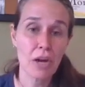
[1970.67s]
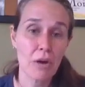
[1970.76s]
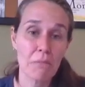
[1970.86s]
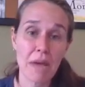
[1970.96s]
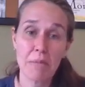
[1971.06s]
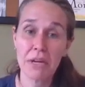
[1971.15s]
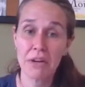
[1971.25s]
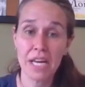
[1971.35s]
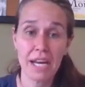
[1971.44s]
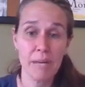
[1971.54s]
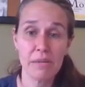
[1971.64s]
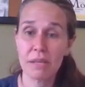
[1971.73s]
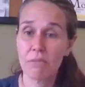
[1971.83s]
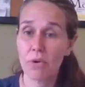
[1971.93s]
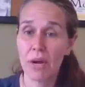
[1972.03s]
maybe you're getting up in the
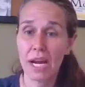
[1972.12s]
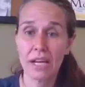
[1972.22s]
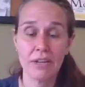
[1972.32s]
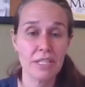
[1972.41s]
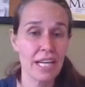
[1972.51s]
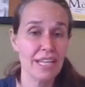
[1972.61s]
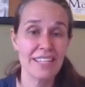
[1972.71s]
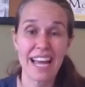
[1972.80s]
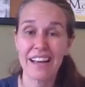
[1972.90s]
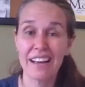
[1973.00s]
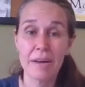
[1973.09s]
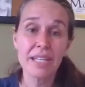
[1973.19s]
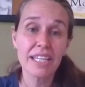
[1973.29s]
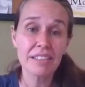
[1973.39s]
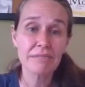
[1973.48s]
morning and you're saying, dadgummit,